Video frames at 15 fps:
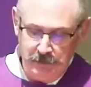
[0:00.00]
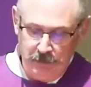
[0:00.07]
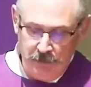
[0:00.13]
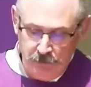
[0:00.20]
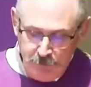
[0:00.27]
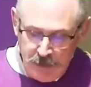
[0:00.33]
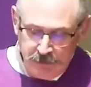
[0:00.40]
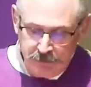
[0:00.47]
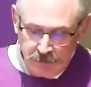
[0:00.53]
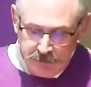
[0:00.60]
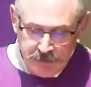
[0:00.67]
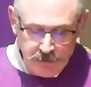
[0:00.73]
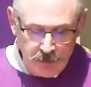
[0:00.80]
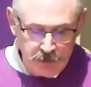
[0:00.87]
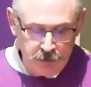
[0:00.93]
is meant to
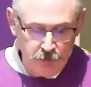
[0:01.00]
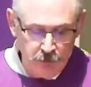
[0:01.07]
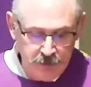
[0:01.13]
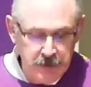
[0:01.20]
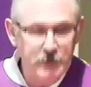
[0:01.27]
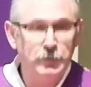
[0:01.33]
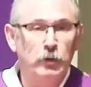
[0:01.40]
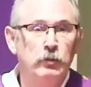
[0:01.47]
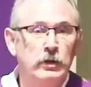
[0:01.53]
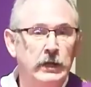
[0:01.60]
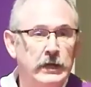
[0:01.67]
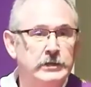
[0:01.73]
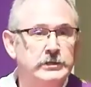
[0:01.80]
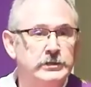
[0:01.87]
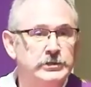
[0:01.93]
lead us to a deeper
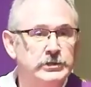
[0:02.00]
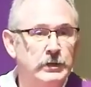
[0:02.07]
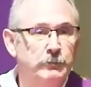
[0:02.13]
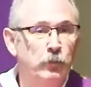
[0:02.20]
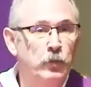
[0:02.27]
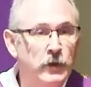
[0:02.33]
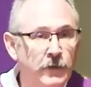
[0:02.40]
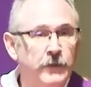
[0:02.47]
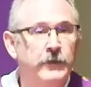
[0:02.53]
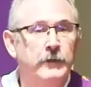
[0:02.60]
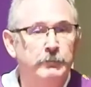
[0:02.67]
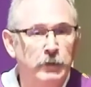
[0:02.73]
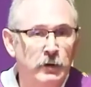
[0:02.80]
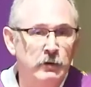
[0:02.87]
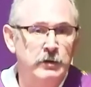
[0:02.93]
relationship with
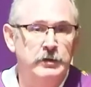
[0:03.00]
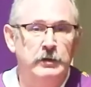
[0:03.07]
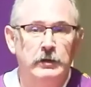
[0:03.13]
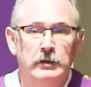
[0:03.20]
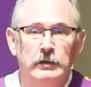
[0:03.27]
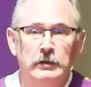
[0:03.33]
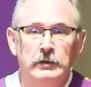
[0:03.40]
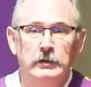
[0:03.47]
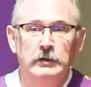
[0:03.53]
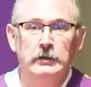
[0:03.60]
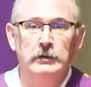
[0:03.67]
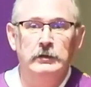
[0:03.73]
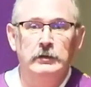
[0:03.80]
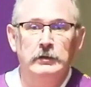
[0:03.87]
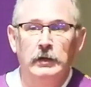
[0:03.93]
the person
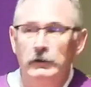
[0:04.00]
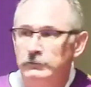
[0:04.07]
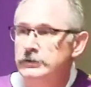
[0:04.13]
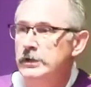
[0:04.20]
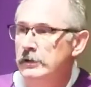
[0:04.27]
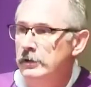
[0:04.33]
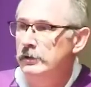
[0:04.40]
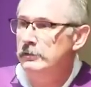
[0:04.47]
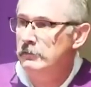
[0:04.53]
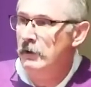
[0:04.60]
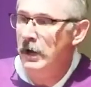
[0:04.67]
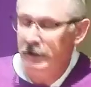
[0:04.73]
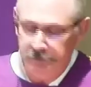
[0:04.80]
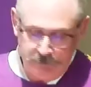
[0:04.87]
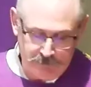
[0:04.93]
of Jesus
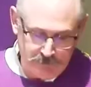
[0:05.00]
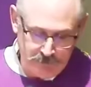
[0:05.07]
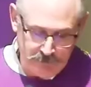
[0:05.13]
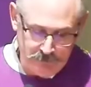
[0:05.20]
Christ.